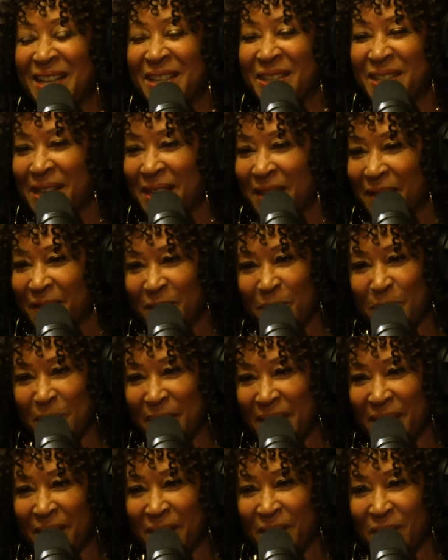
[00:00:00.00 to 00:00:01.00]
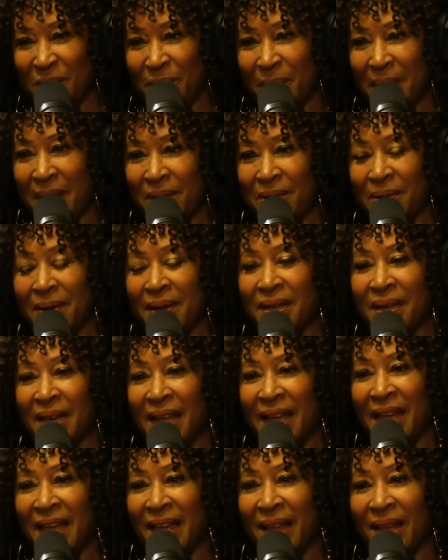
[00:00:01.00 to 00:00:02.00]
she loves being a curator
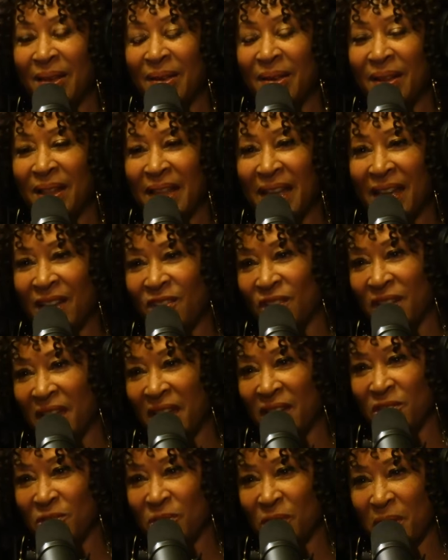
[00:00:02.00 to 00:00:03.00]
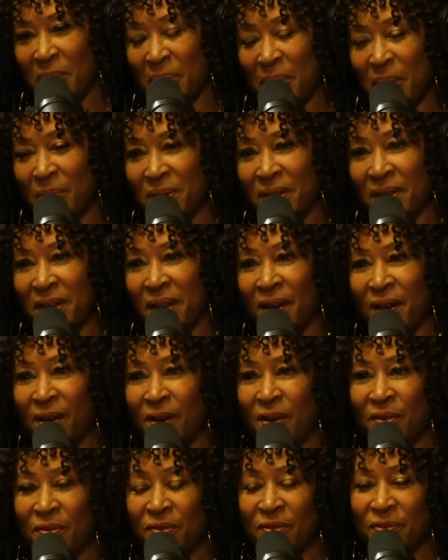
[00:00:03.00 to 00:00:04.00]
and the educational component
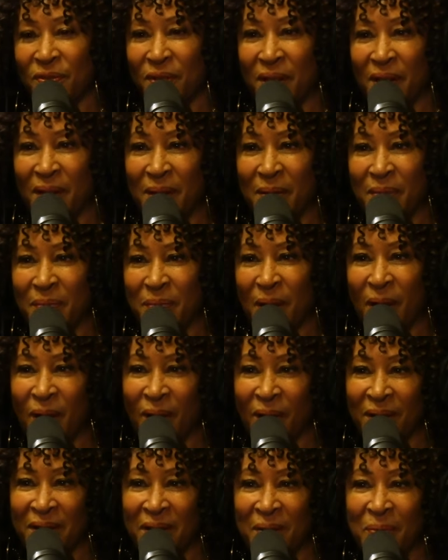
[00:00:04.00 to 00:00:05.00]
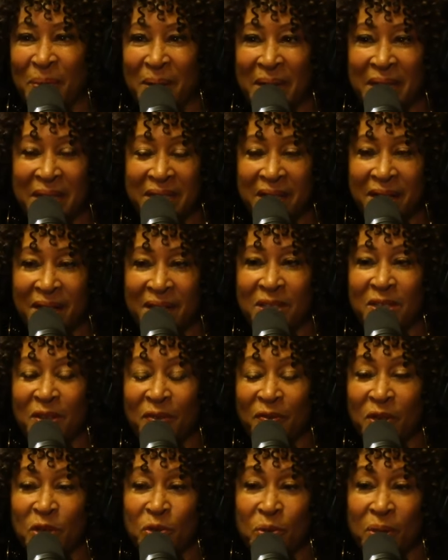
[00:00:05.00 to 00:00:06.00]
of art and what it does, and
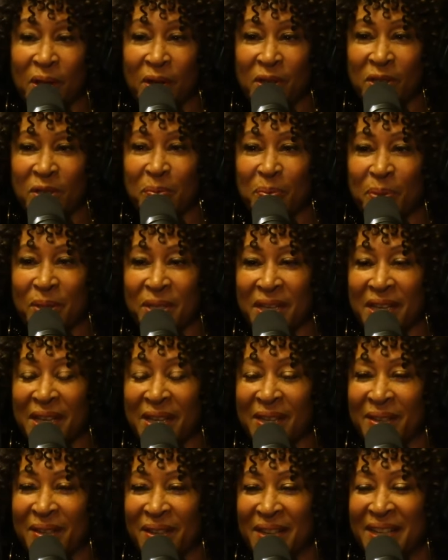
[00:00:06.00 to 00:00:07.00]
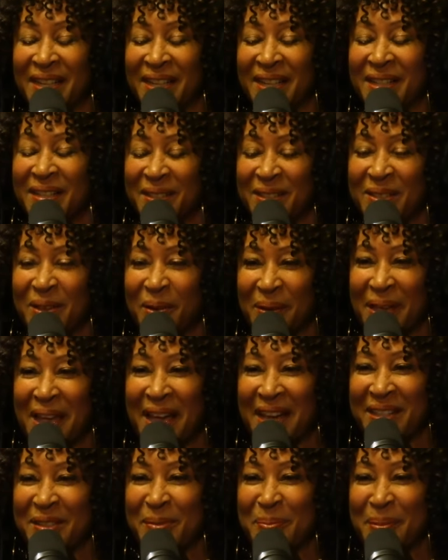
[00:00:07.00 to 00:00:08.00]
the visual arts in particular. Yeah. So,
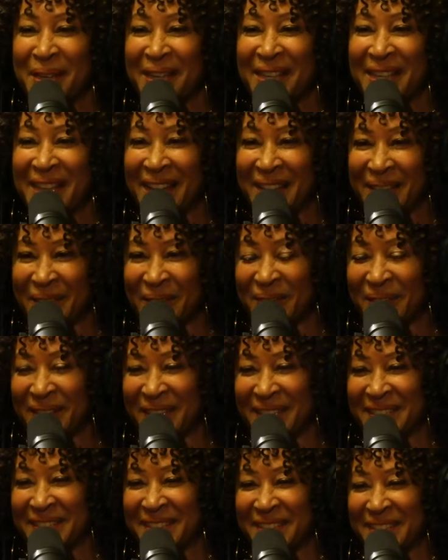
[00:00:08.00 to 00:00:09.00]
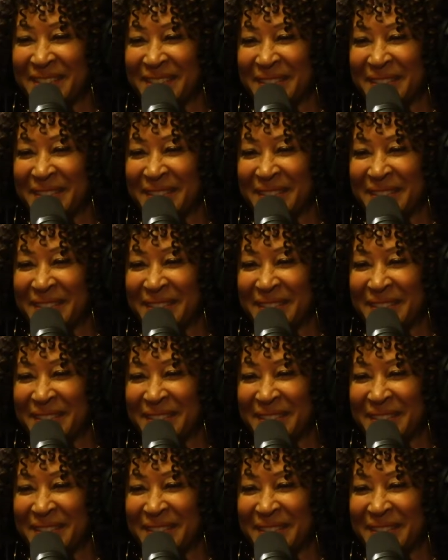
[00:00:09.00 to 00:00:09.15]
it's been a lot of fun.